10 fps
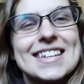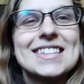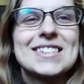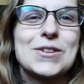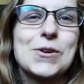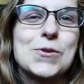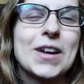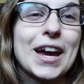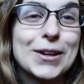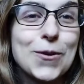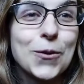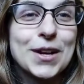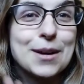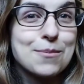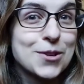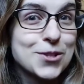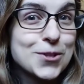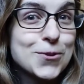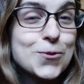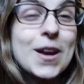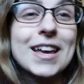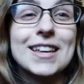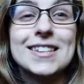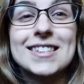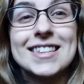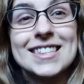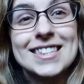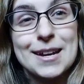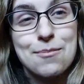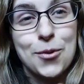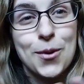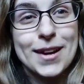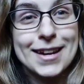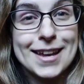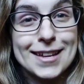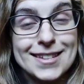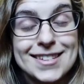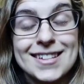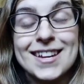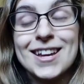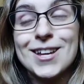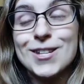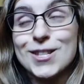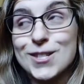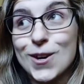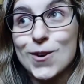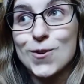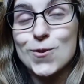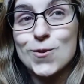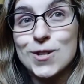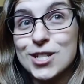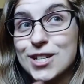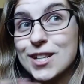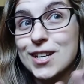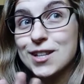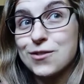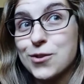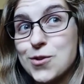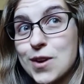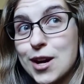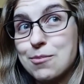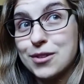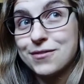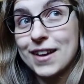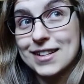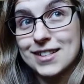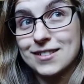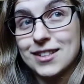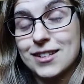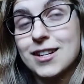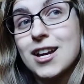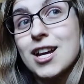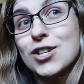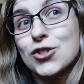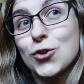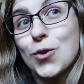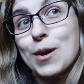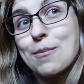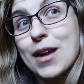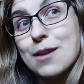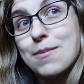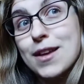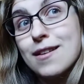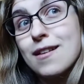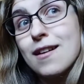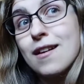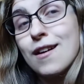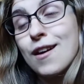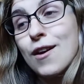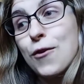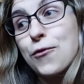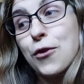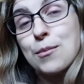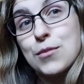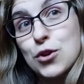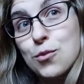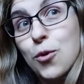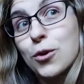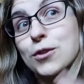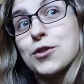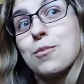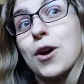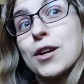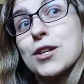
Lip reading: so category number 2 is the diapering needs. So just gonna throw you a couple of facts out there. So a baby from newborn to potty